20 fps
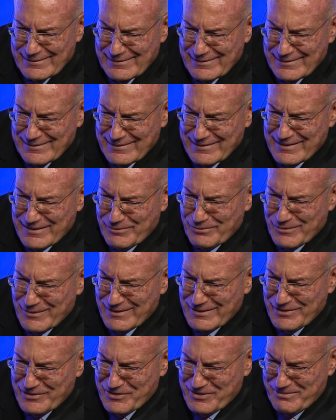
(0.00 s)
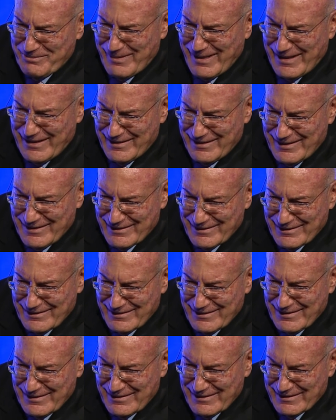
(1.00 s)
said, what does it mean?
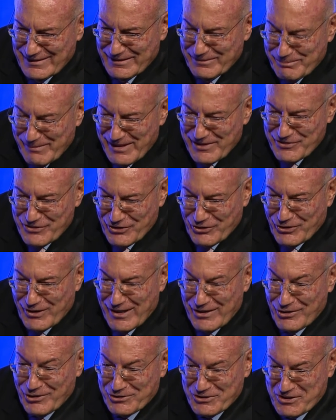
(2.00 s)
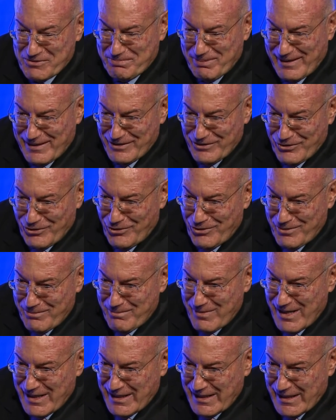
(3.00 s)
It means you cannot spend your own
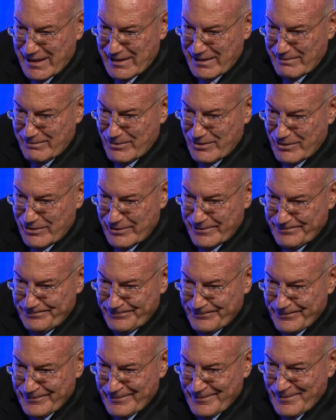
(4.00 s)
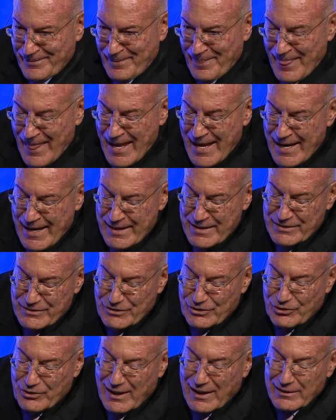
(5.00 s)
money anymore. To
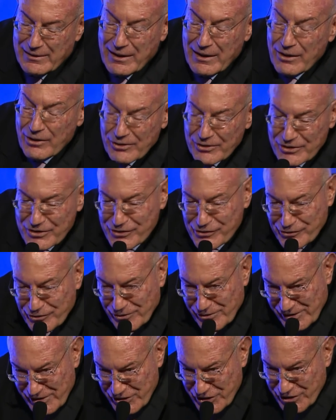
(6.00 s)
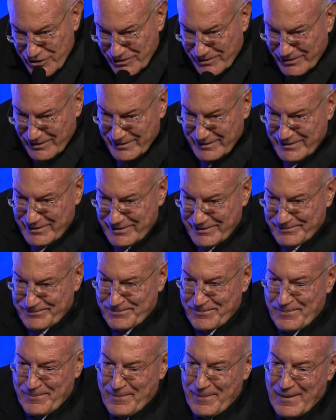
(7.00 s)
cut a long story short,
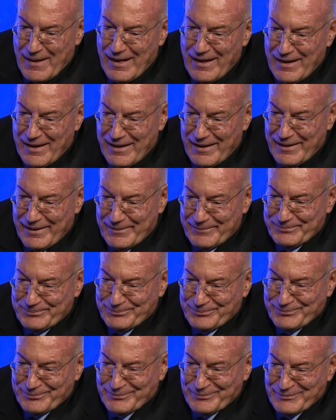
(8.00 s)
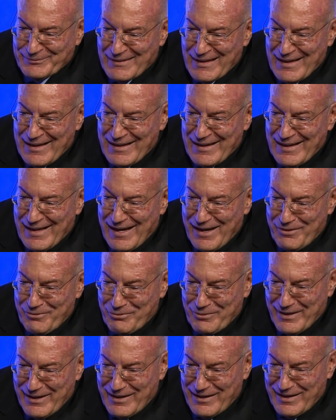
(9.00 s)
I
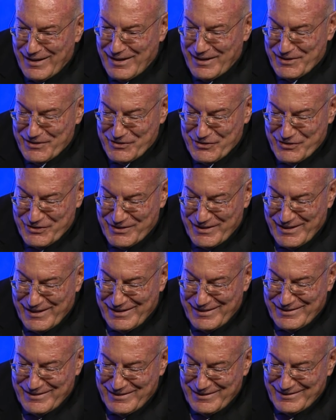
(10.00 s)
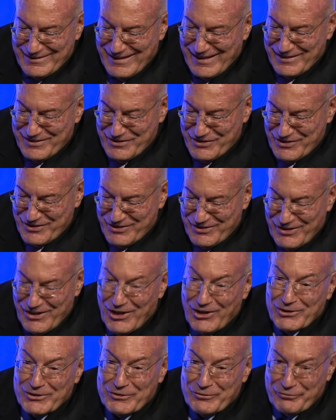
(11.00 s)
realized that that's
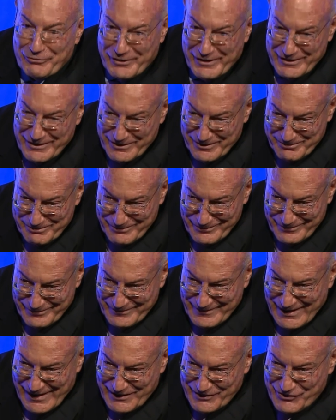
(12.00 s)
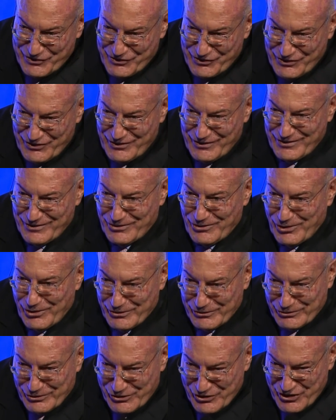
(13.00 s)
not freedom. That's going
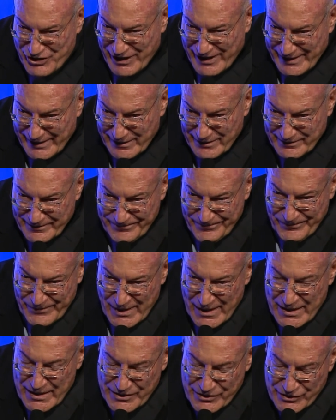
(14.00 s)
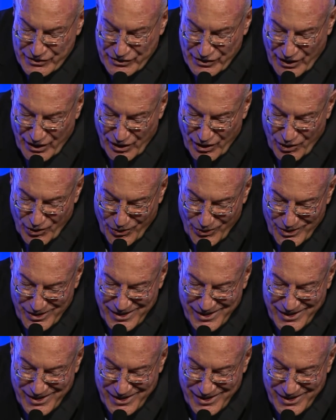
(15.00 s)
to jail. So